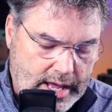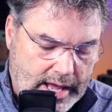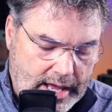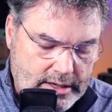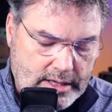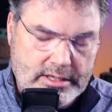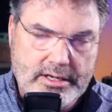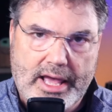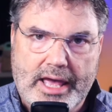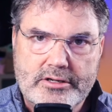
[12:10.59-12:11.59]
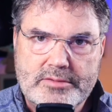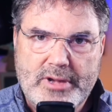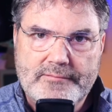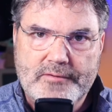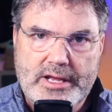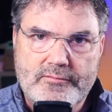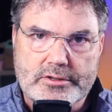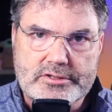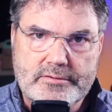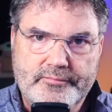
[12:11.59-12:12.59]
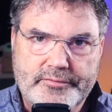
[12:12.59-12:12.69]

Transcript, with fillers: and I can add it to my favorites.